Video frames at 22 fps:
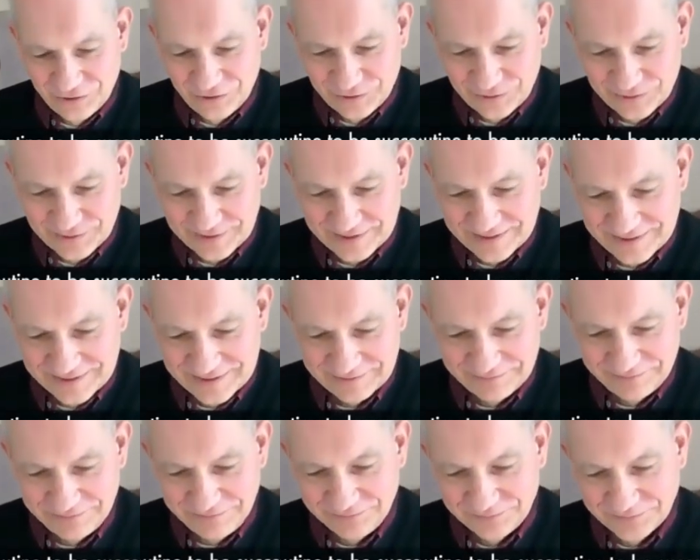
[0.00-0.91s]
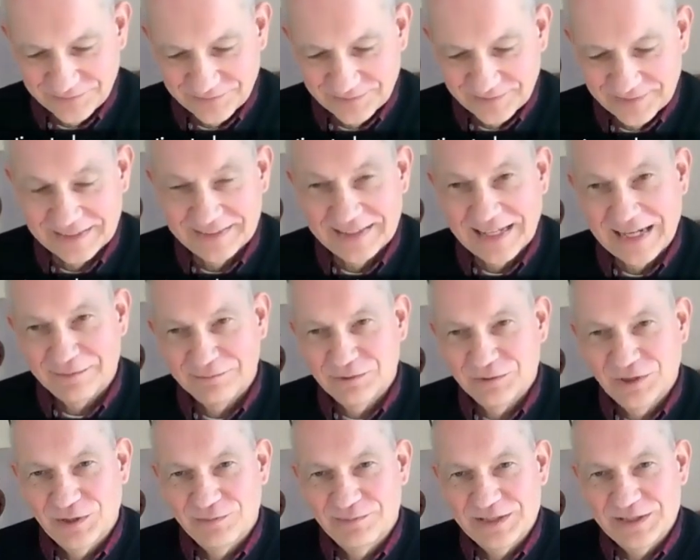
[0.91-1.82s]
to that
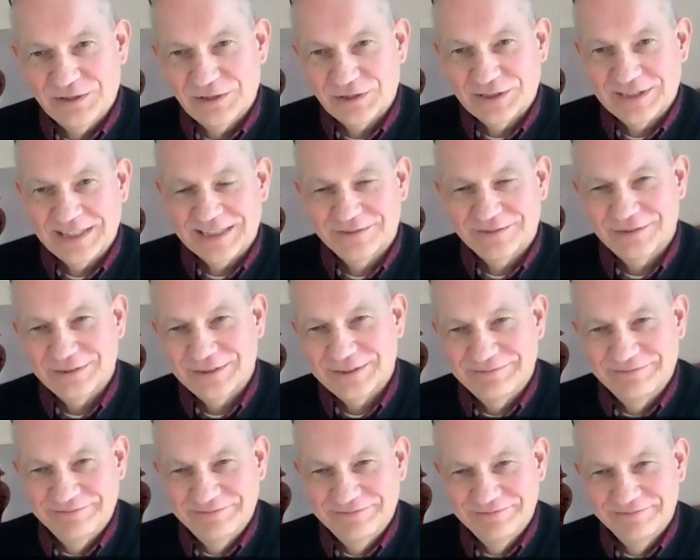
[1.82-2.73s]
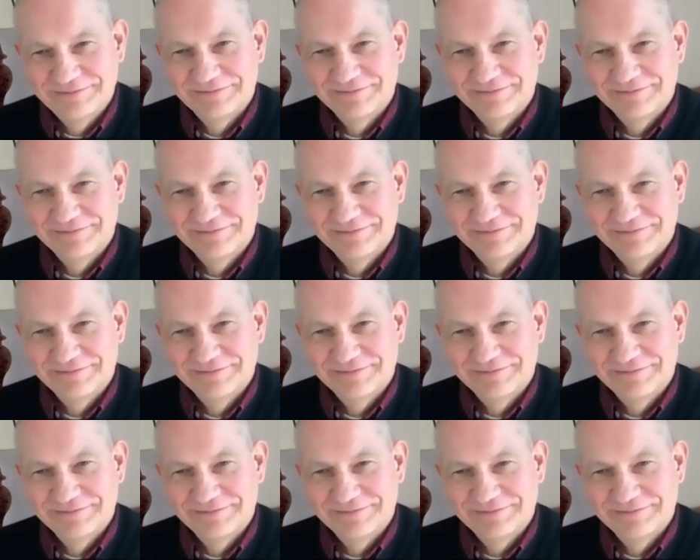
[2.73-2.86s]
helps you to be successful?